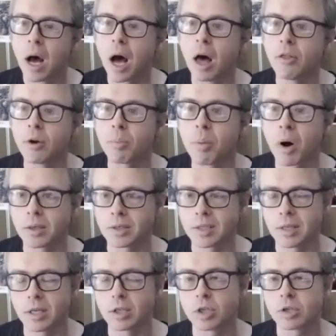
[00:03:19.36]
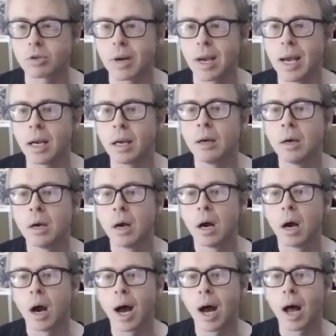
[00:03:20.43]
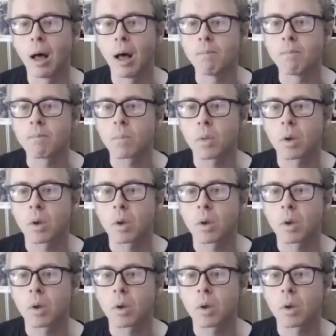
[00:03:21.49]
other parts of the string, the